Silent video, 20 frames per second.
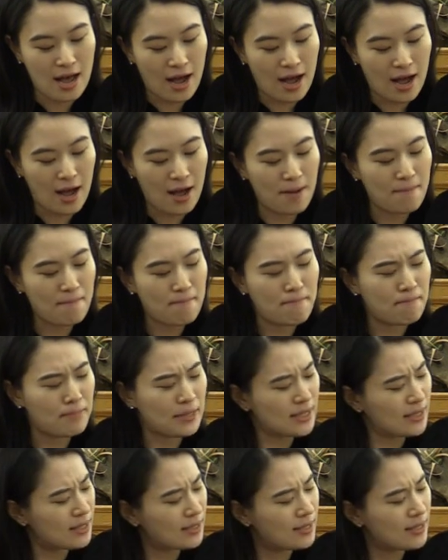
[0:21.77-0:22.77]

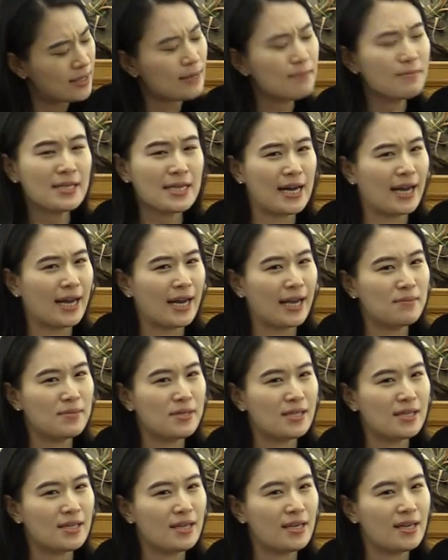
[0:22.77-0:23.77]
But
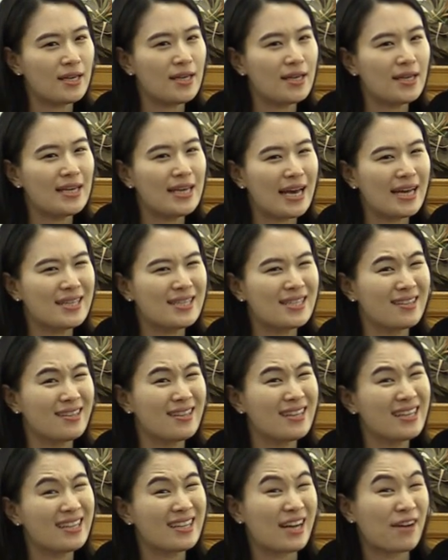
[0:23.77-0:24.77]
sometimes he gets a
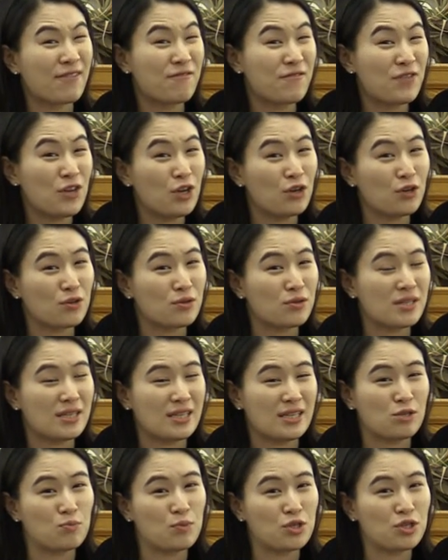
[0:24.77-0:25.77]
little confused,
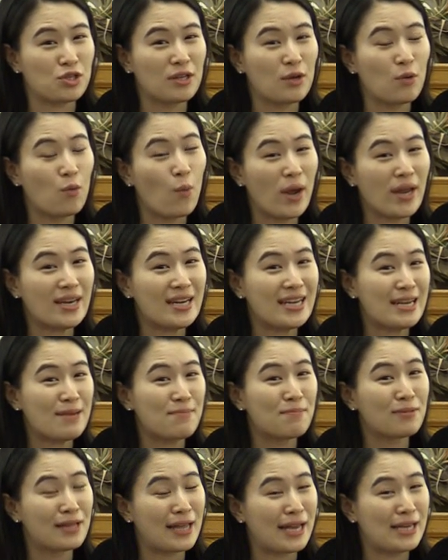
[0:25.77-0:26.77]
especially when he
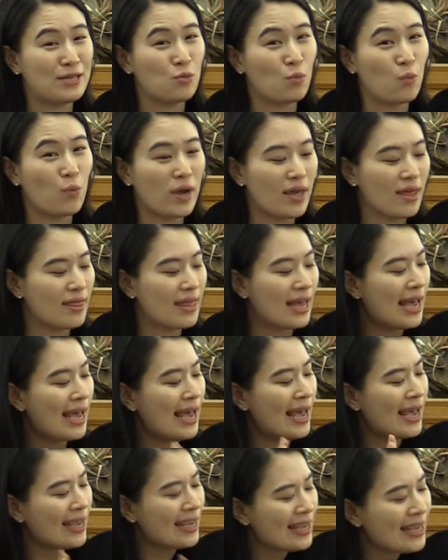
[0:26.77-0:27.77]
plays with
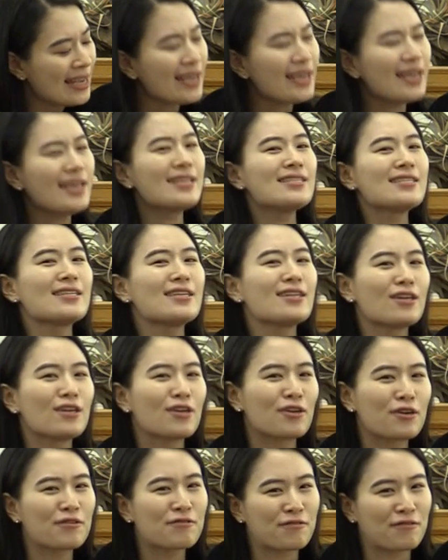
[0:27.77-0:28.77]
his
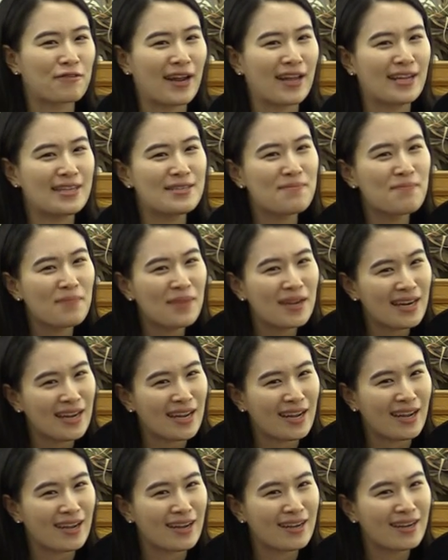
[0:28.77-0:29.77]
girlfriend
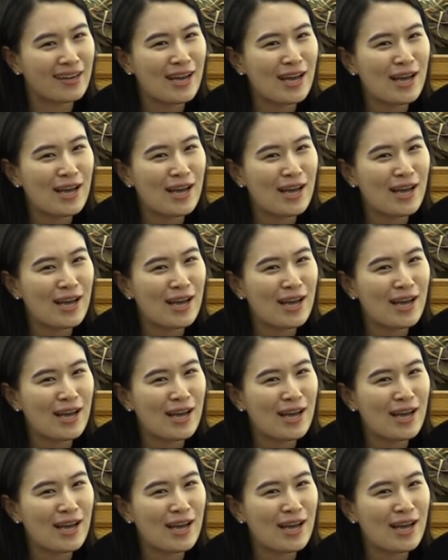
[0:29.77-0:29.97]
Minnie.